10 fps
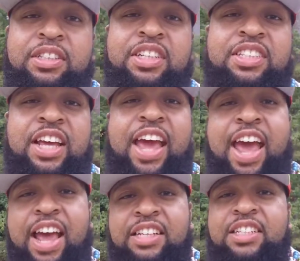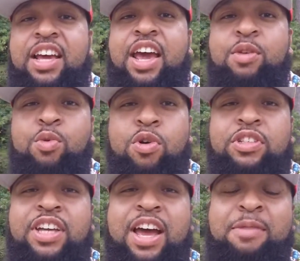Just say hashtag
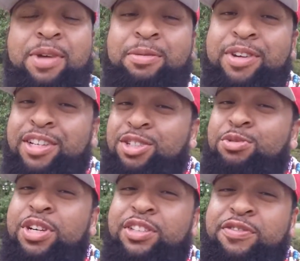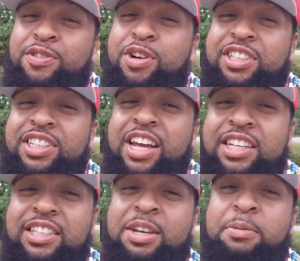wartime, baby, because you is a Florida
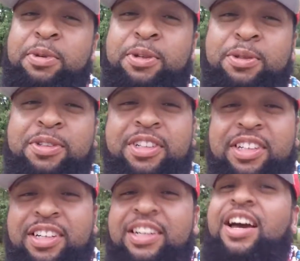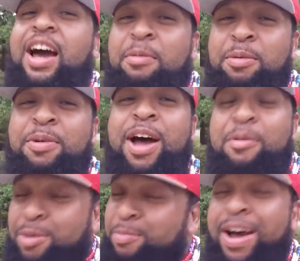State Seminole. I'm
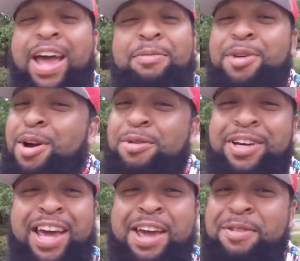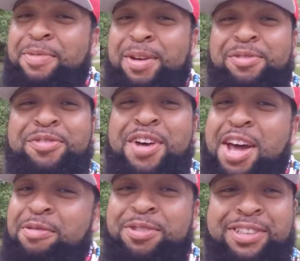a Miami Hurricane, baby,
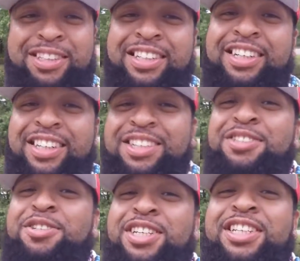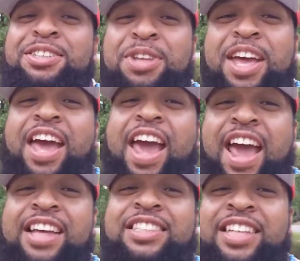forever. So just
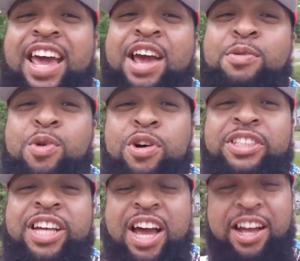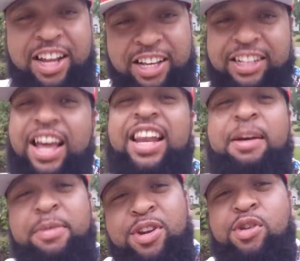hashtag wartime. That
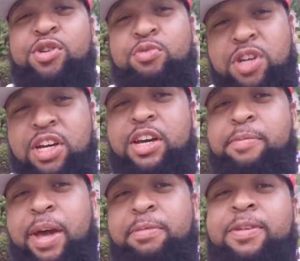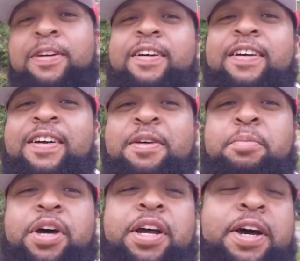let me know you good, baby.
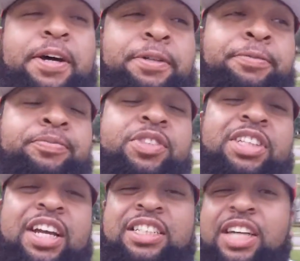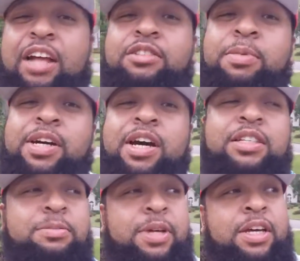But shout out to my
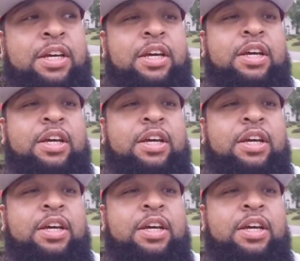cousin, man.